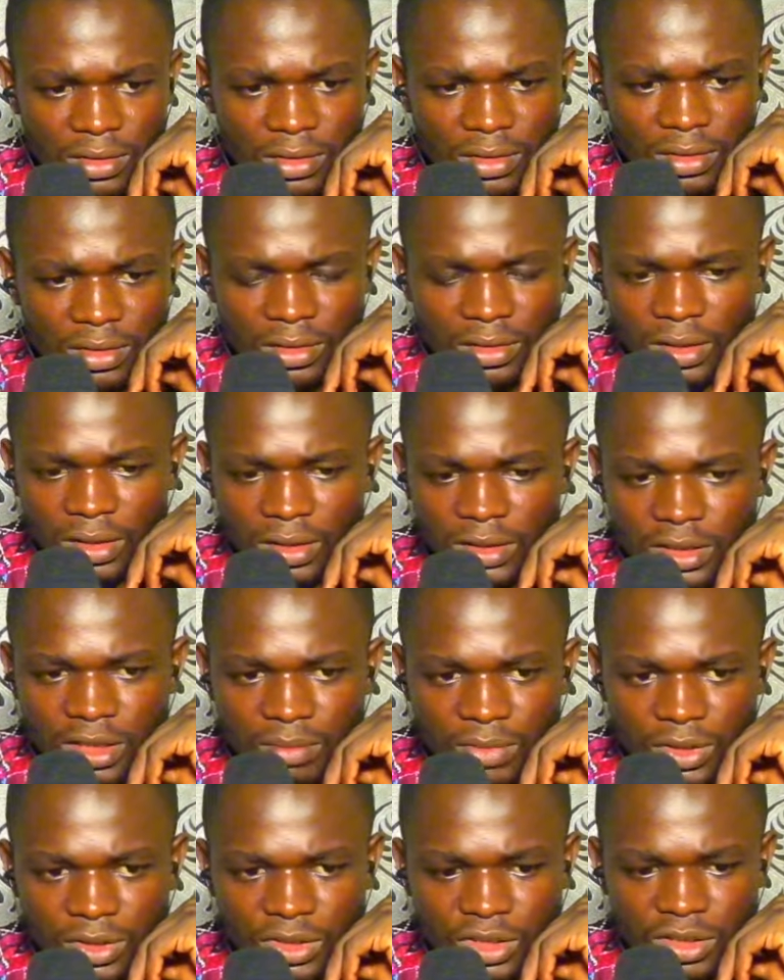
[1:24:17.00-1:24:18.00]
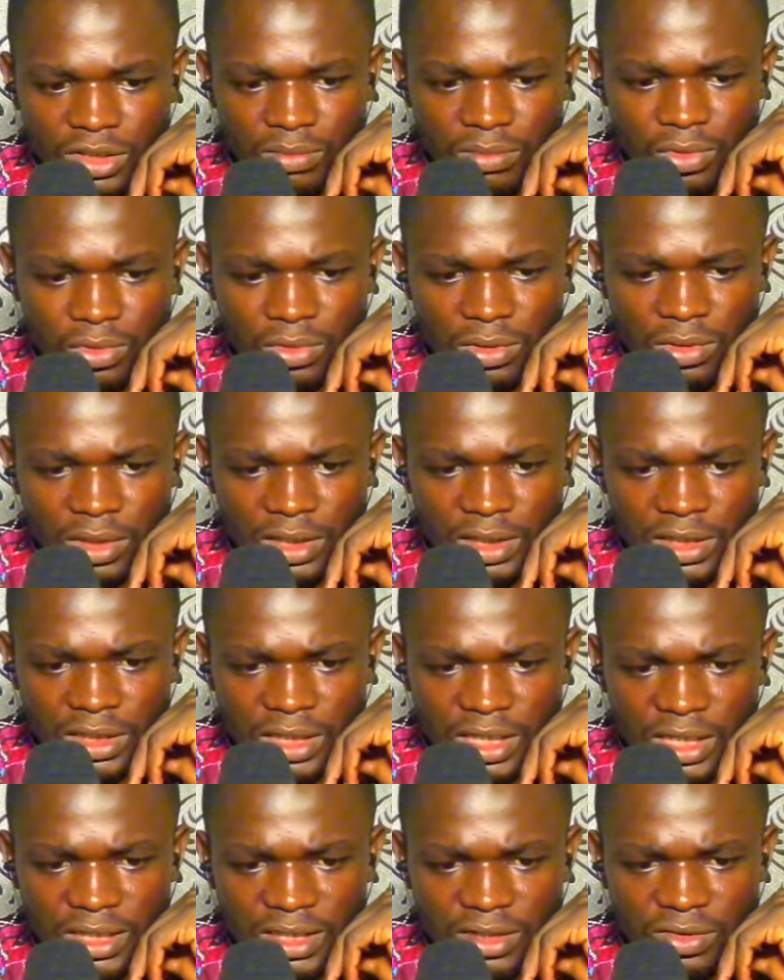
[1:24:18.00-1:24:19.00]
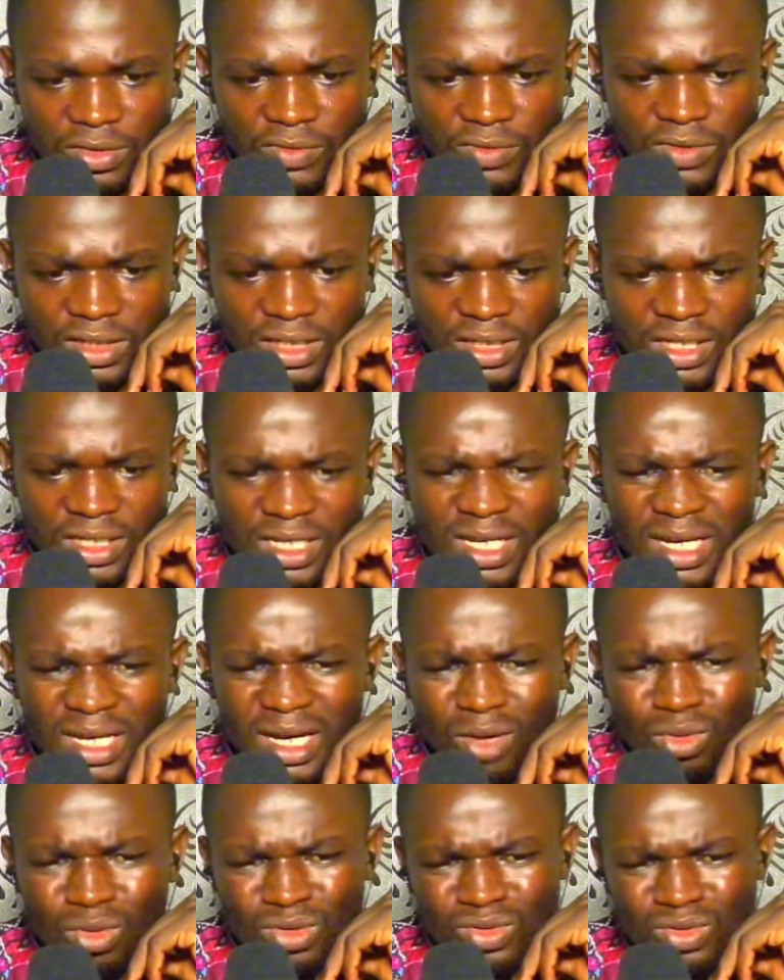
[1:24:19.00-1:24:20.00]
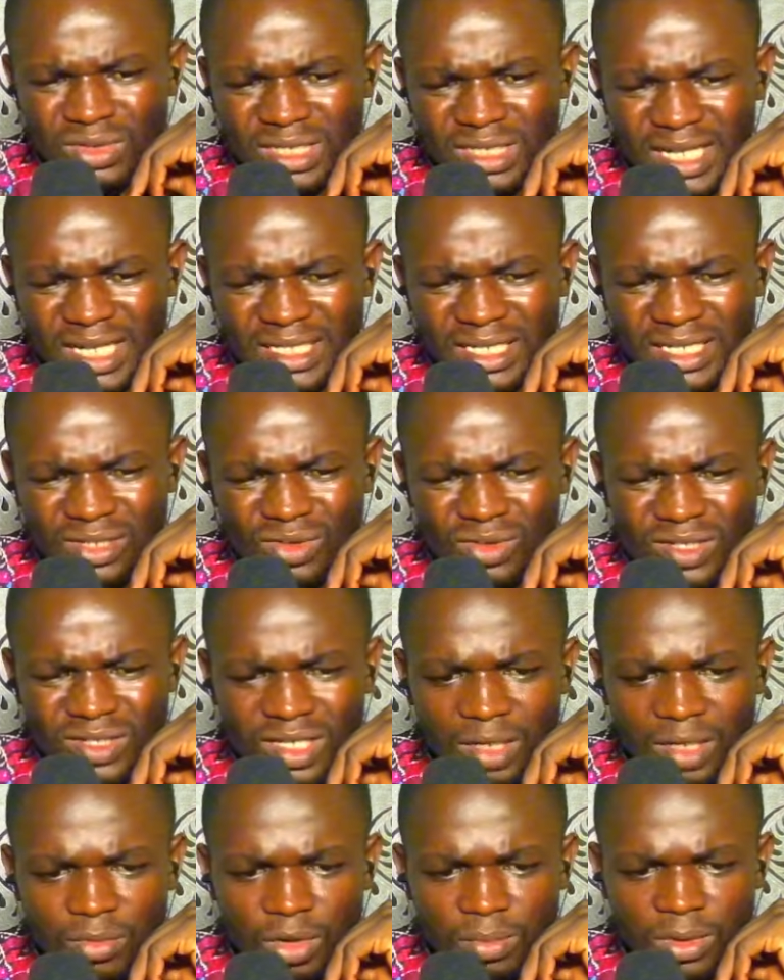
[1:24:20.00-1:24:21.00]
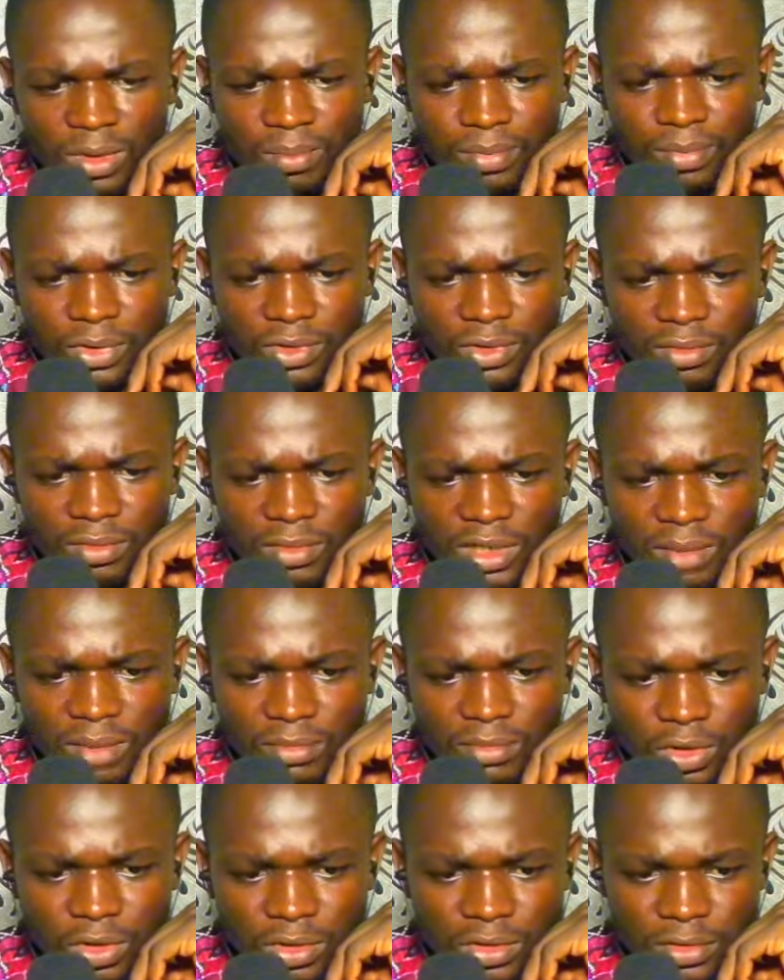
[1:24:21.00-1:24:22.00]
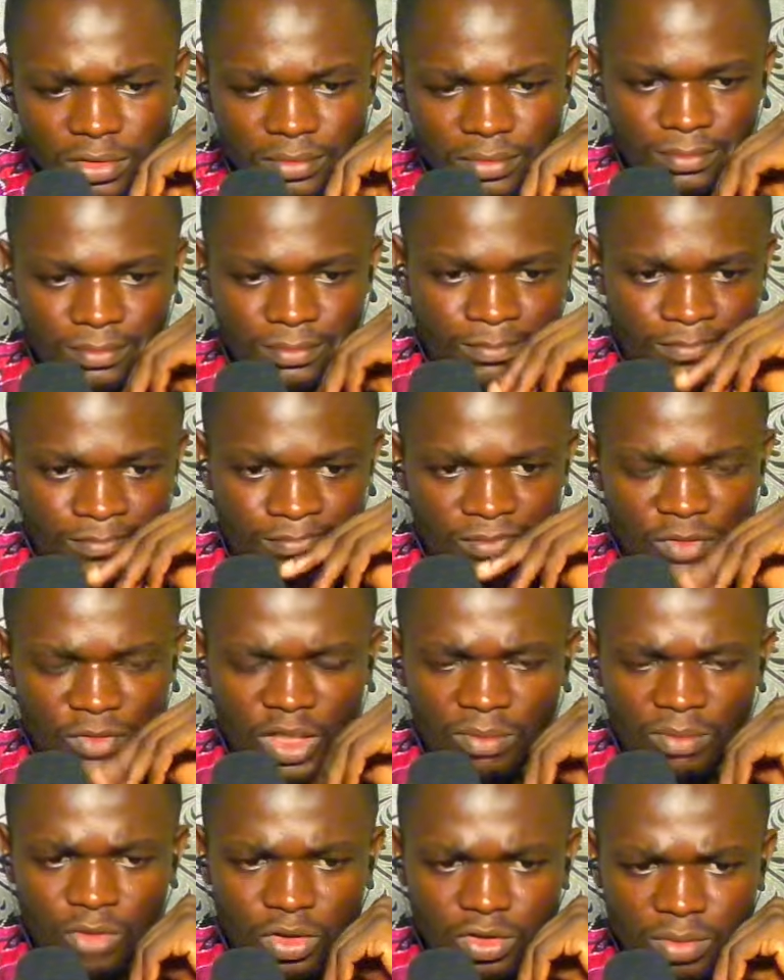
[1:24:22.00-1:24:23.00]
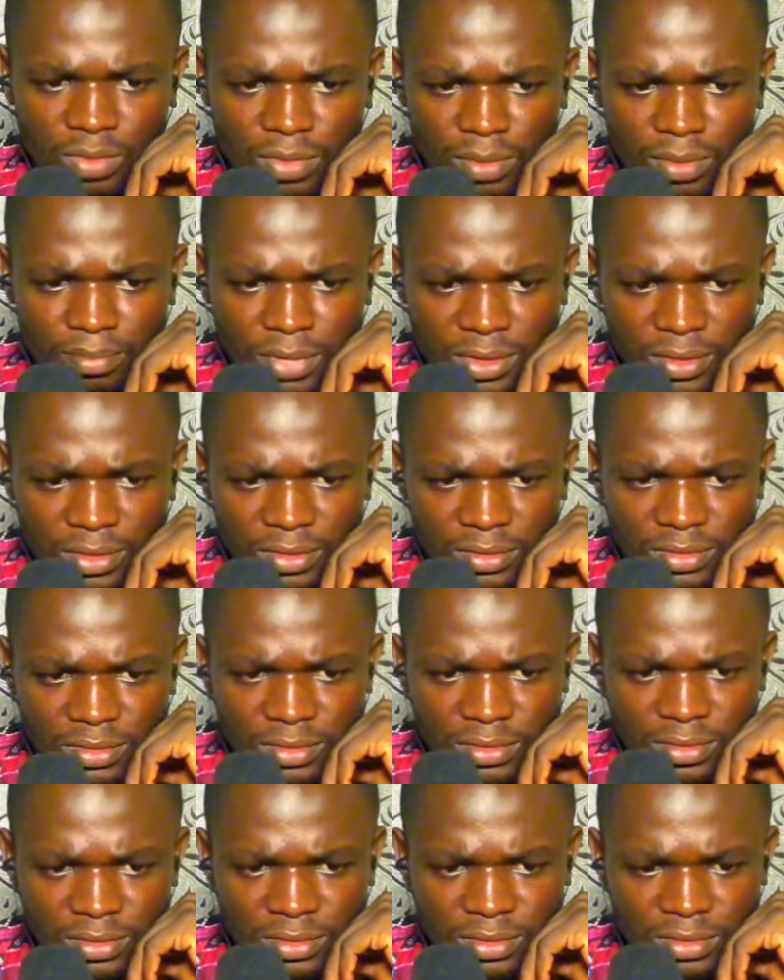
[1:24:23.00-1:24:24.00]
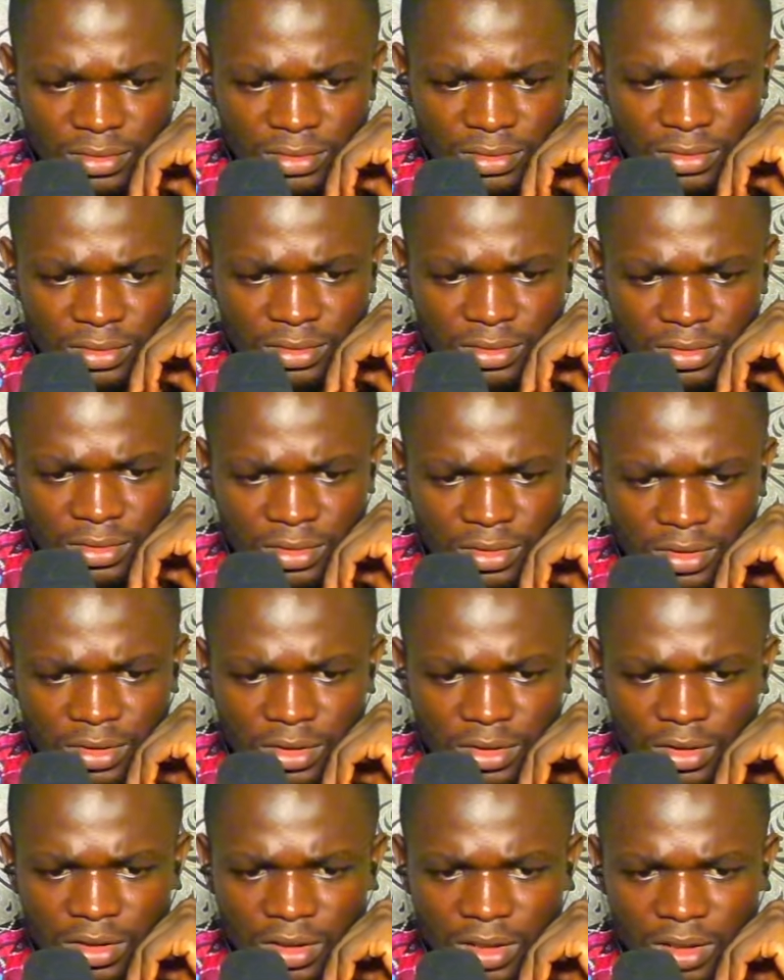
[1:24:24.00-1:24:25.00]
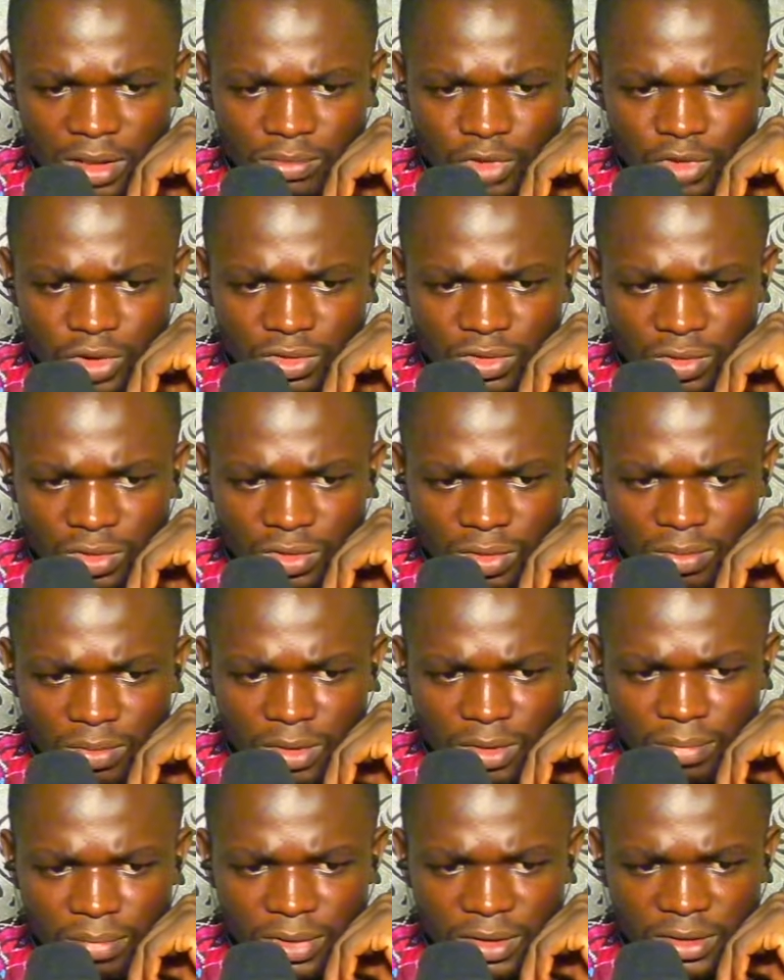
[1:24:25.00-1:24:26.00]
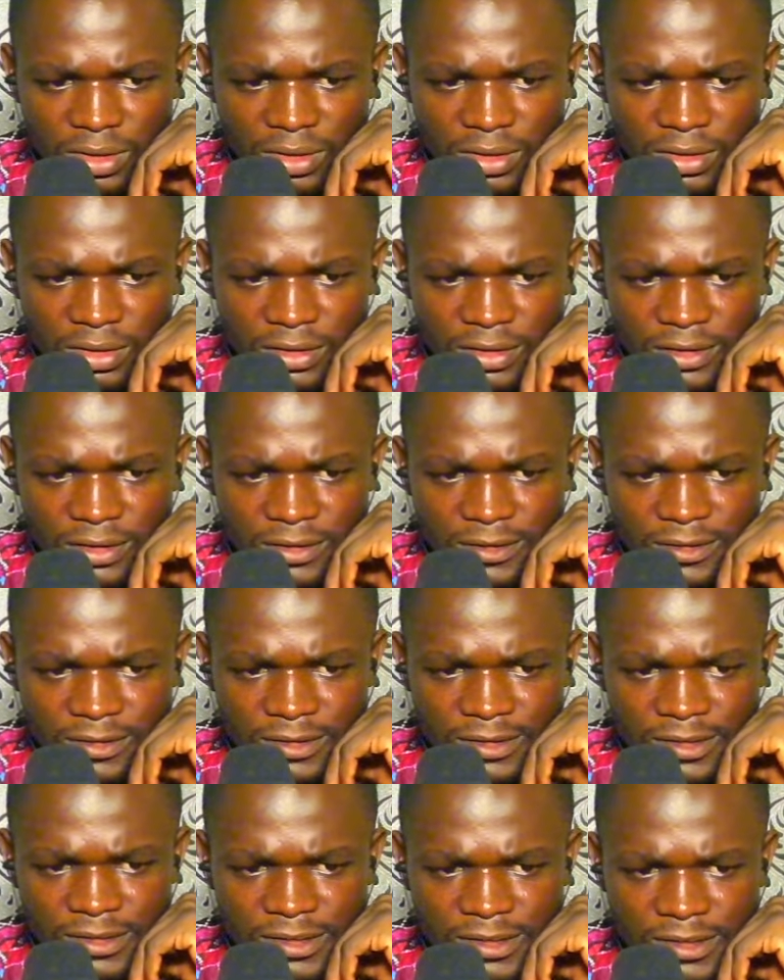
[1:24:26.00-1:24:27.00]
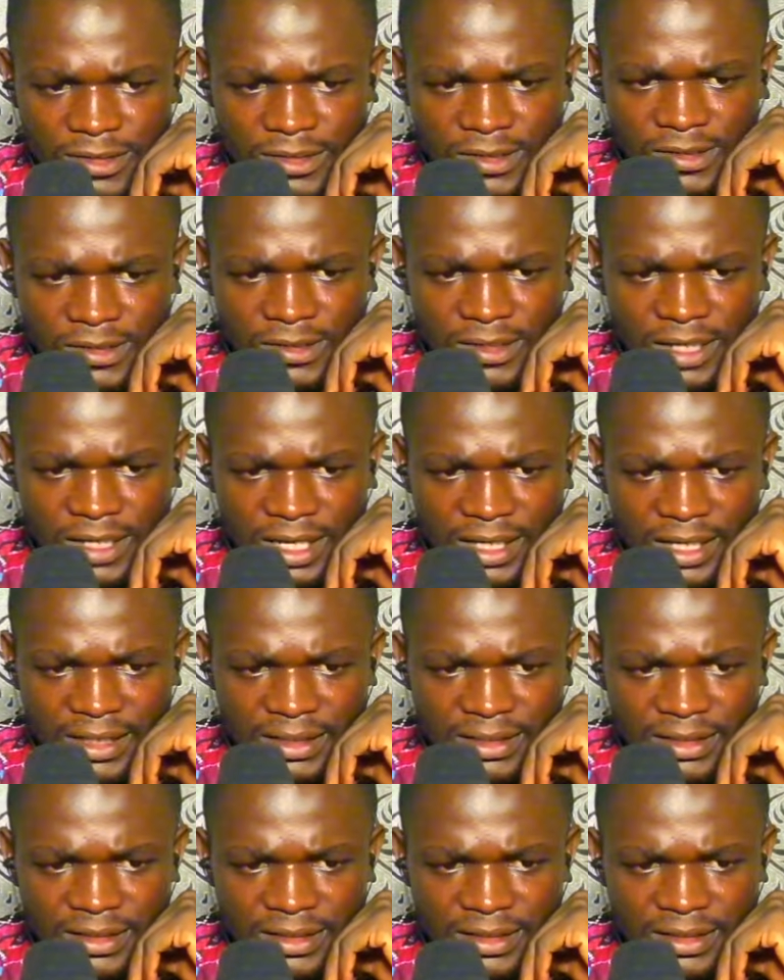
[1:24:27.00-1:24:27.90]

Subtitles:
Let's keep it simple. I think at the end of the day, I want to say at the end of the day, I'm up a pawn, but I'm not. I'm not up a pawn. I'm just not up a pawn. Not nice.